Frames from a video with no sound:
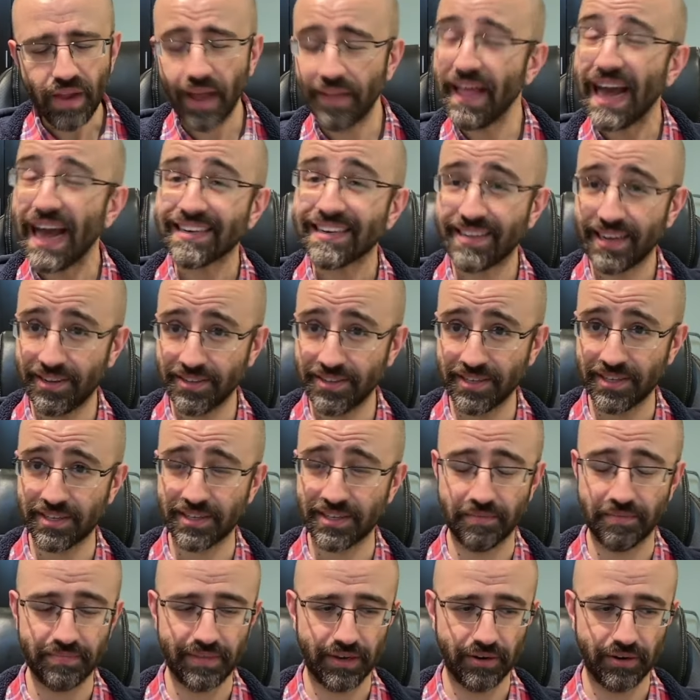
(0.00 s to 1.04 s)
And that tells us
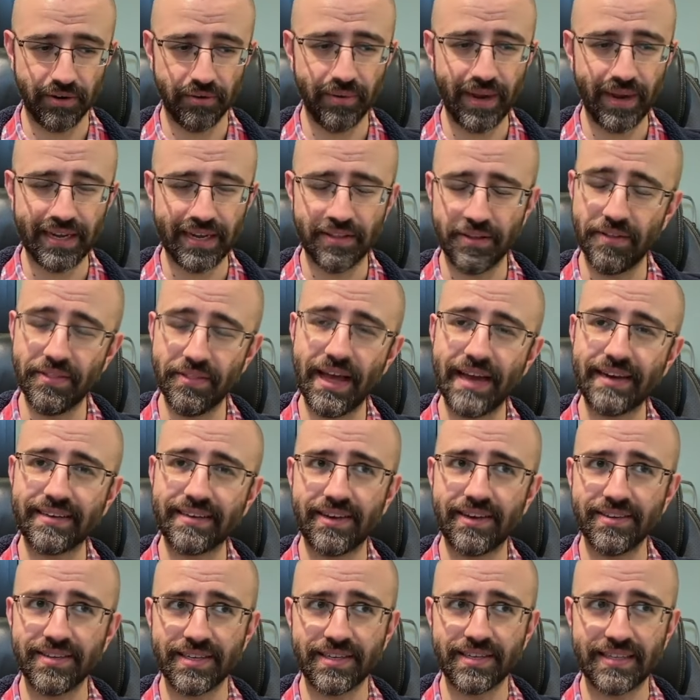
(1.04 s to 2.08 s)
something already, though. That
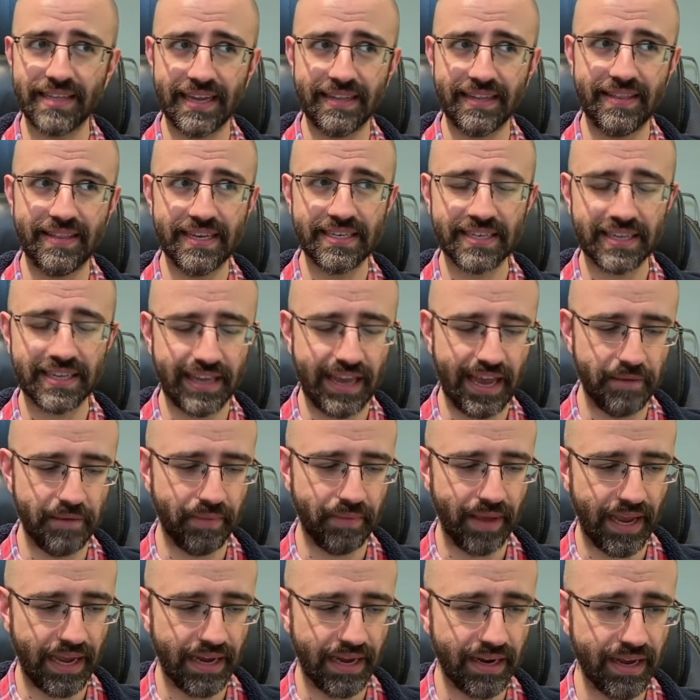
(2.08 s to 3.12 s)
tells us that this
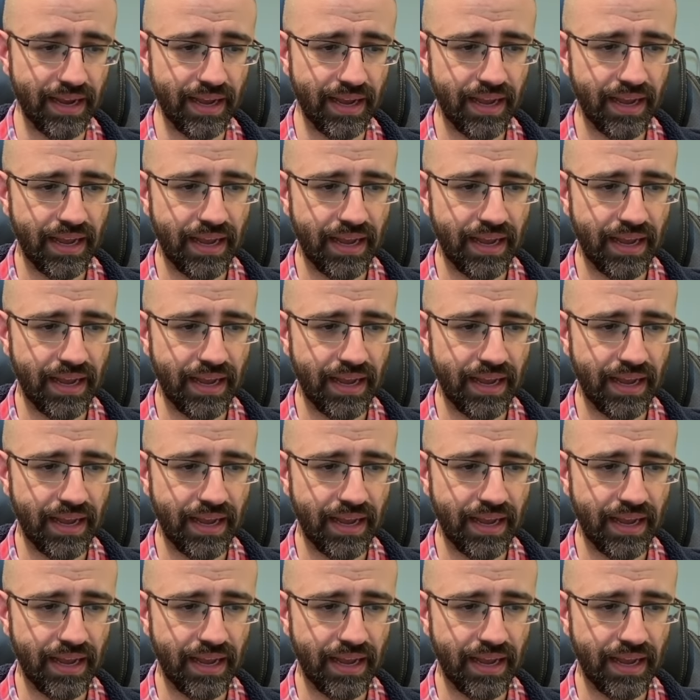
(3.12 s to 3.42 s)
campaign